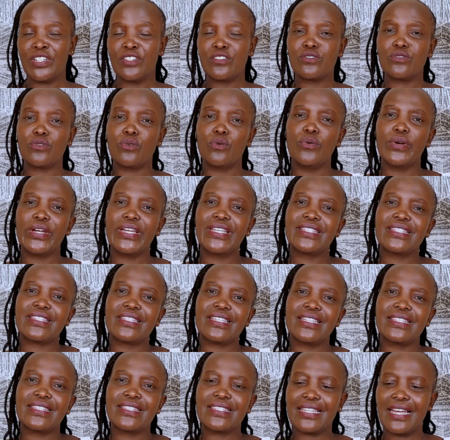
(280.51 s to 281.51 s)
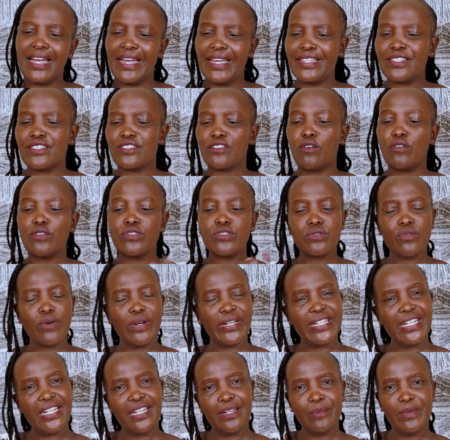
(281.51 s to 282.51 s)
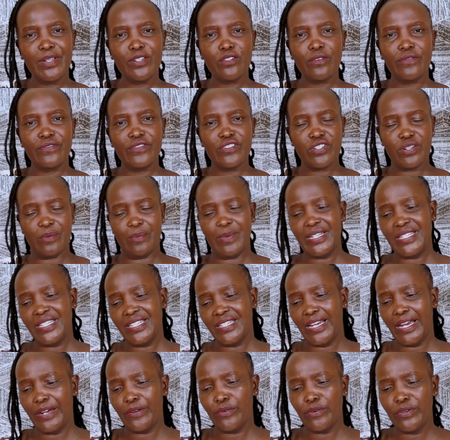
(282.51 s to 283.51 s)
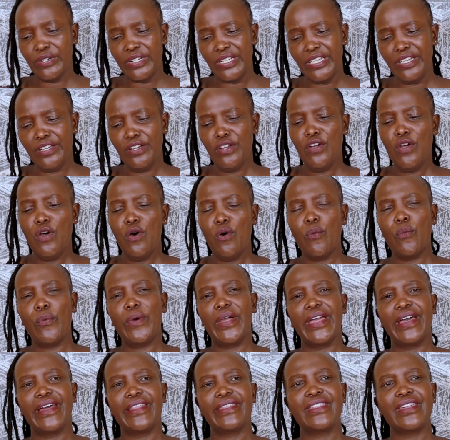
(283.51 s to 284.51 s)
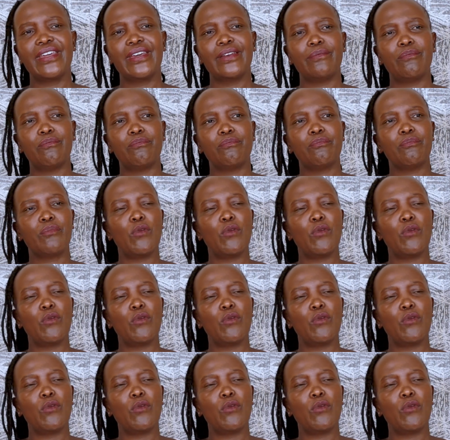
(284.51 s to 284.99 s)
So it's also an element of dramatic irony where the